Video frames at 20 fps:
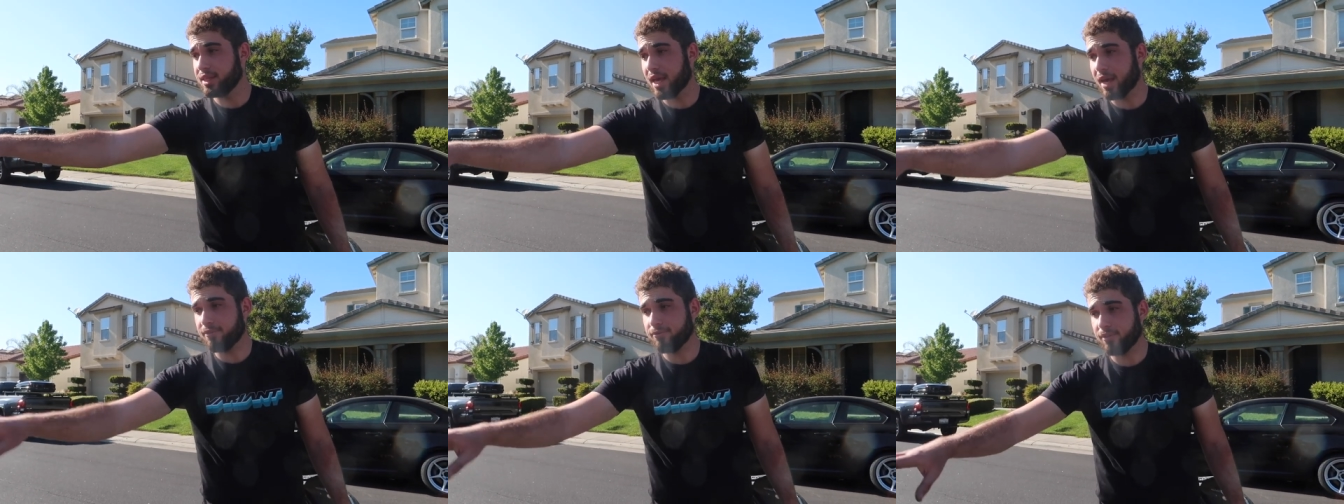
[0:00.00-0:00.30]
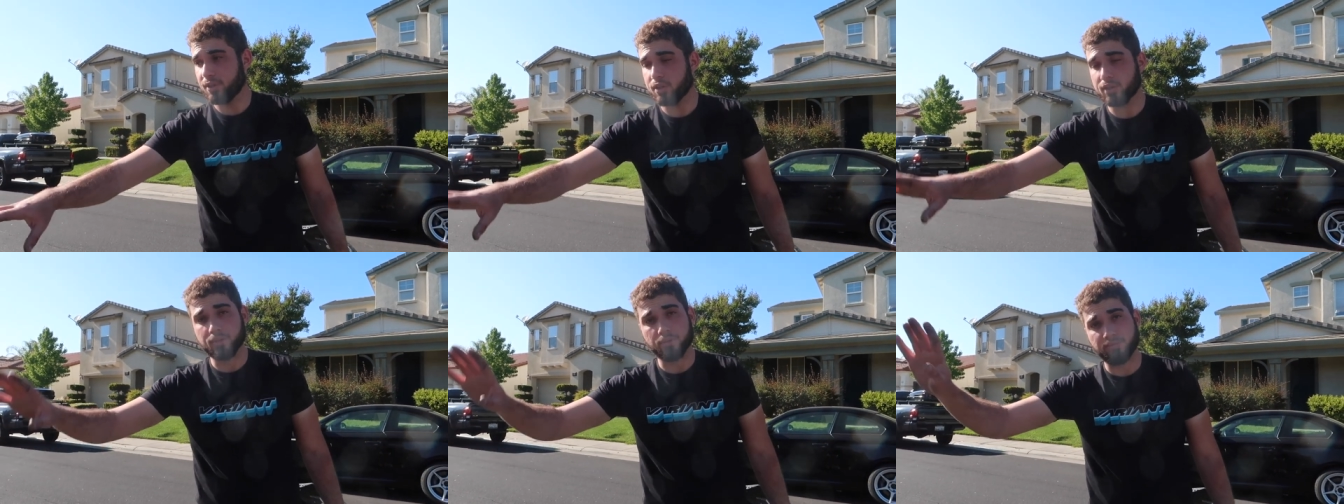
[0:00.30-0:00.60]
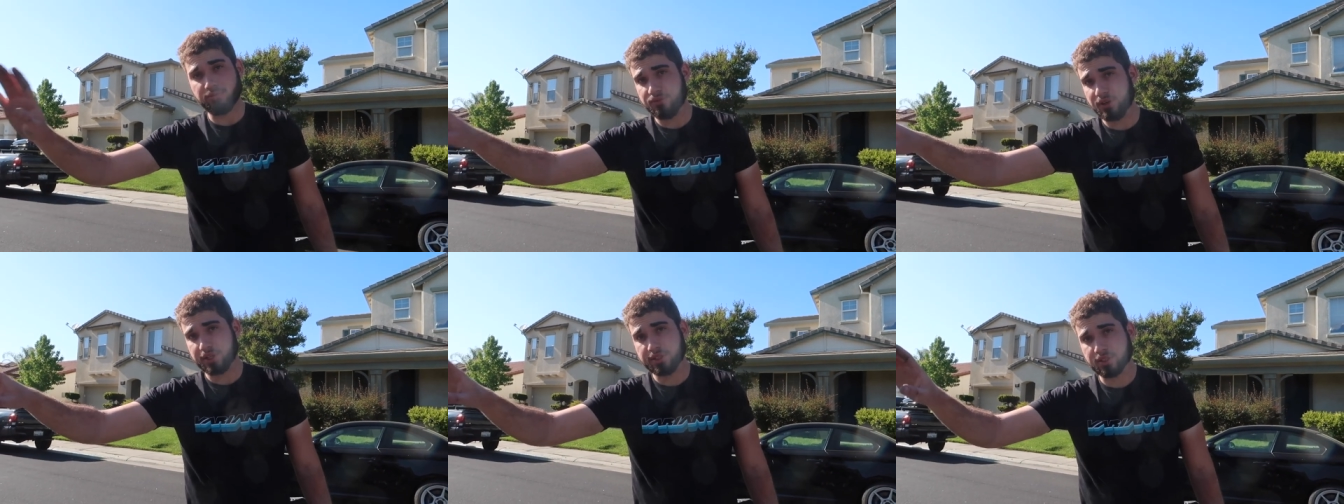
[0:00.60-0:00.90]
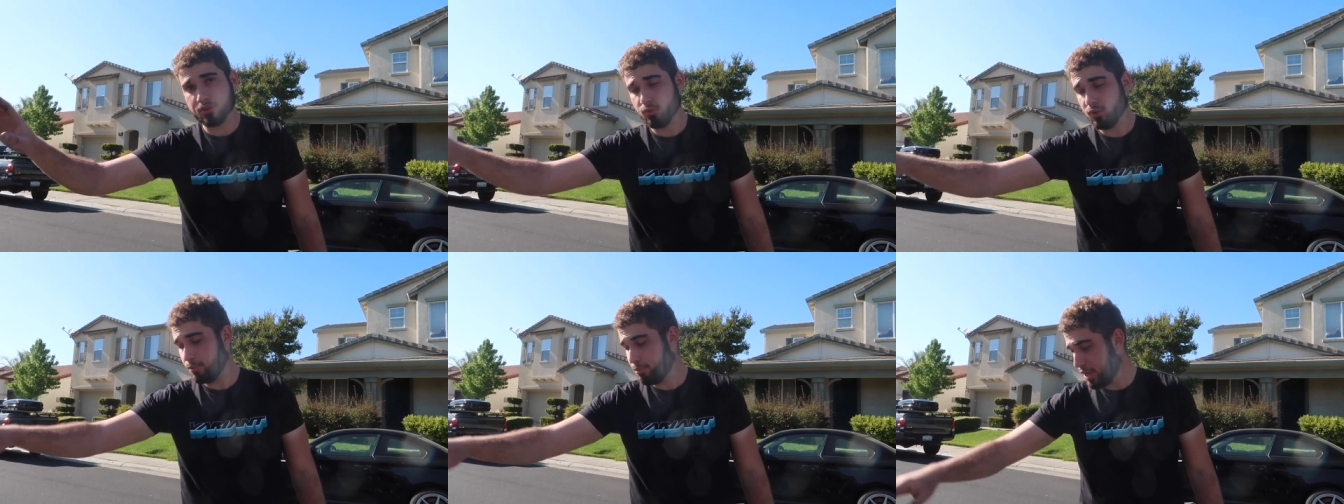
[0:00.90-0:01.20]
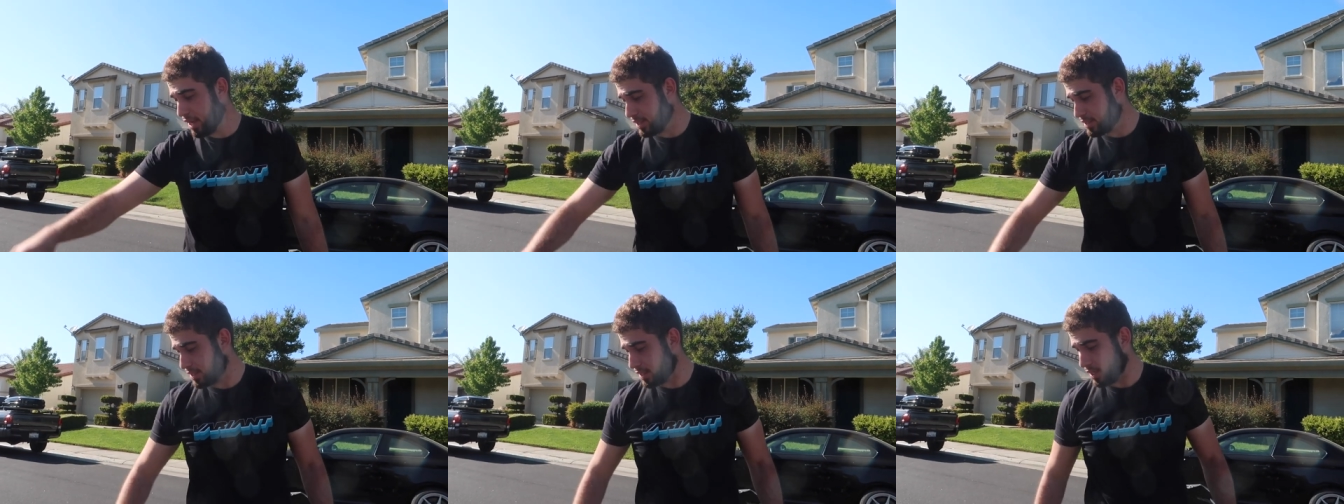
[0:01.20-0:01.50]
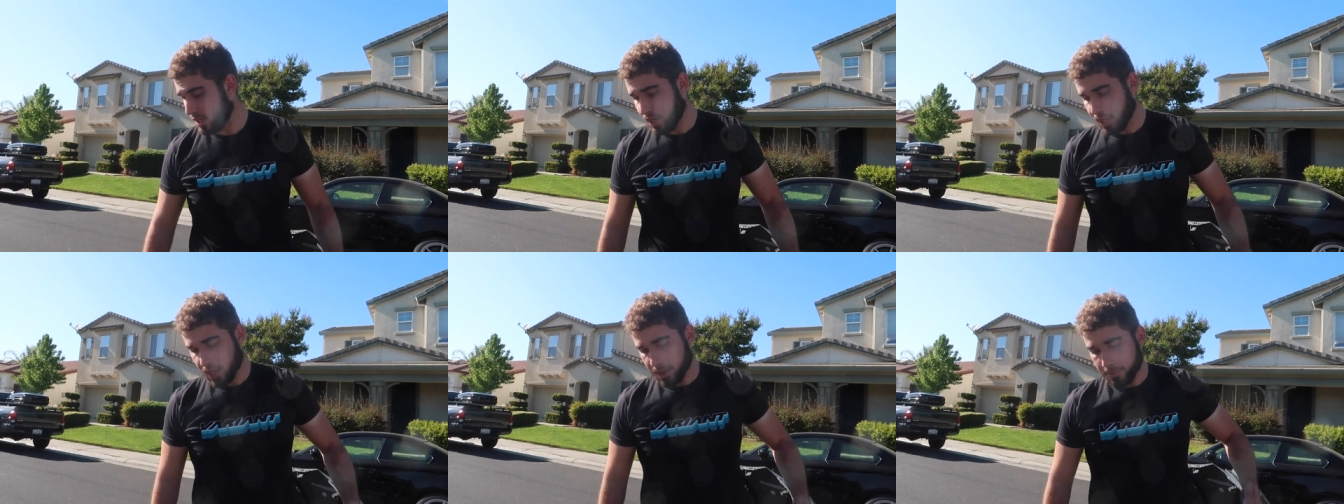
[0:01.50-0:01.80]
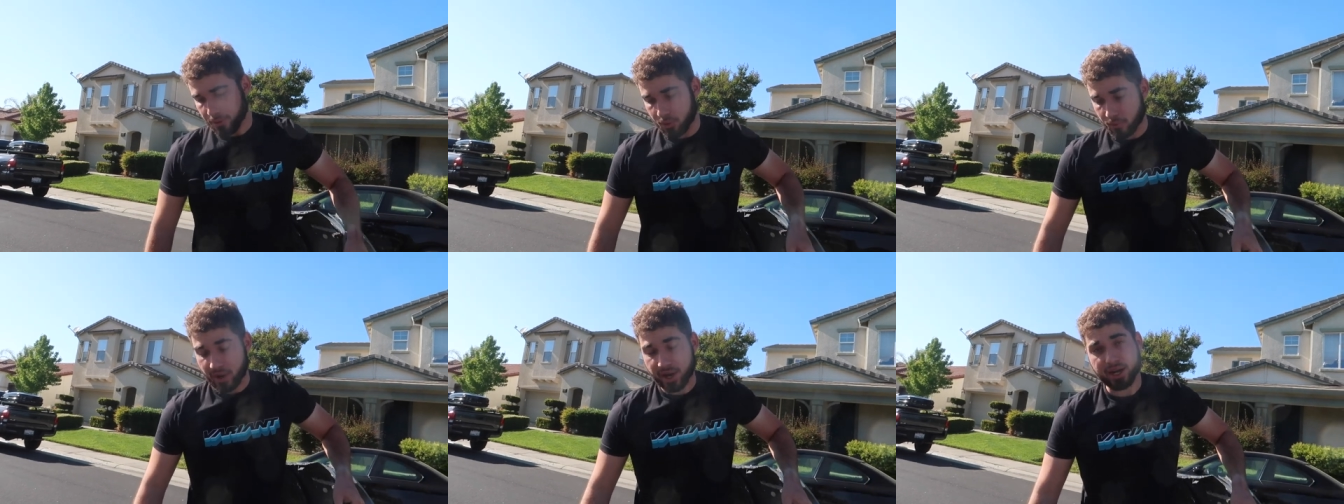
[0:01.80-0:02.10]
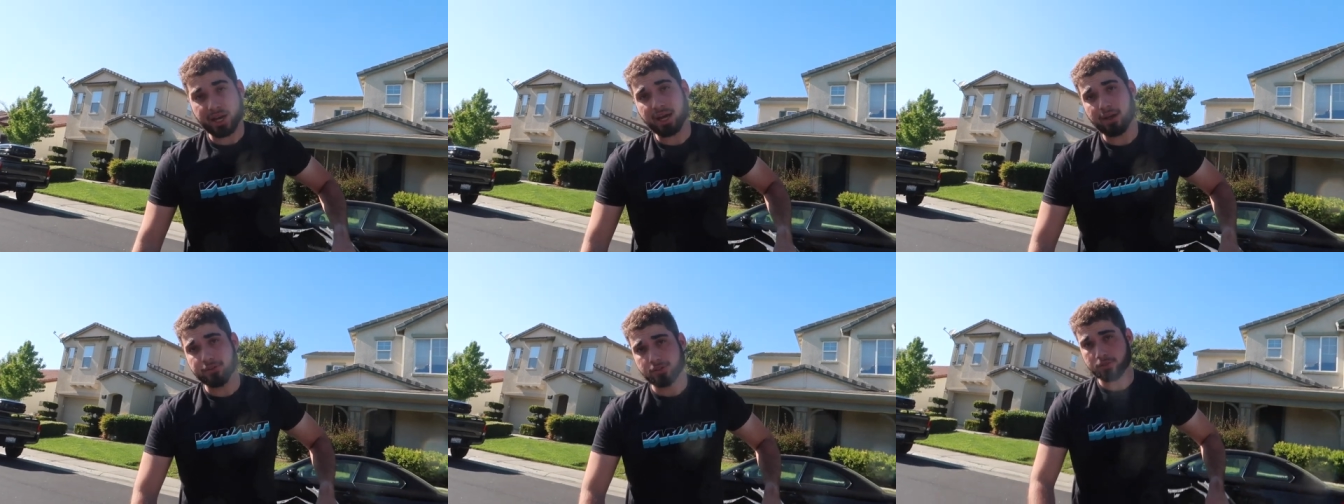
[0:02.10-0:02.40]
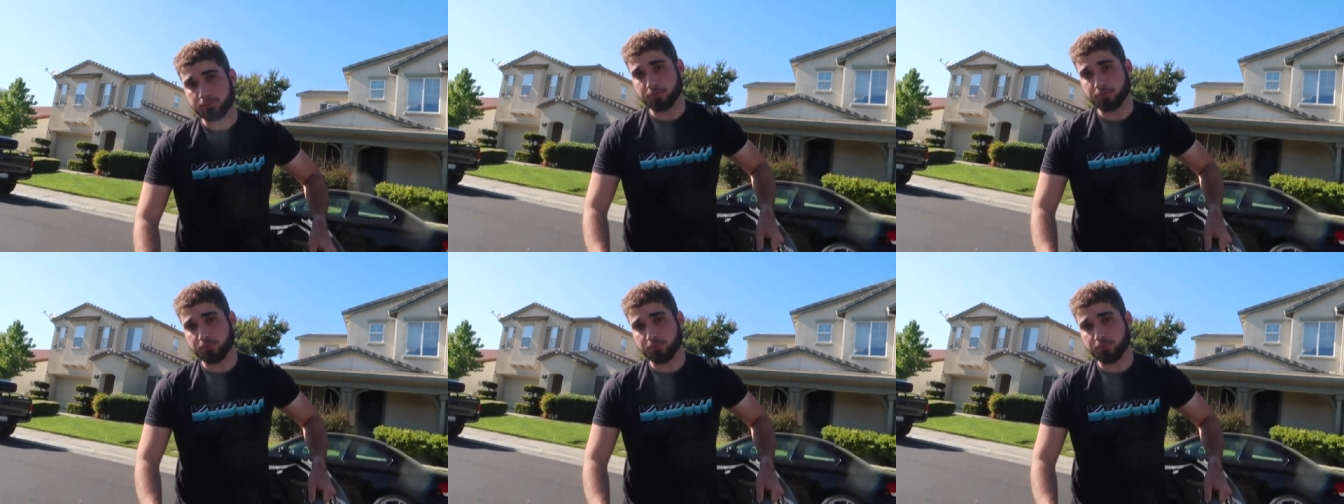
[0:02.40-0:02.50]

that fender fixed and repainted. But right now, it's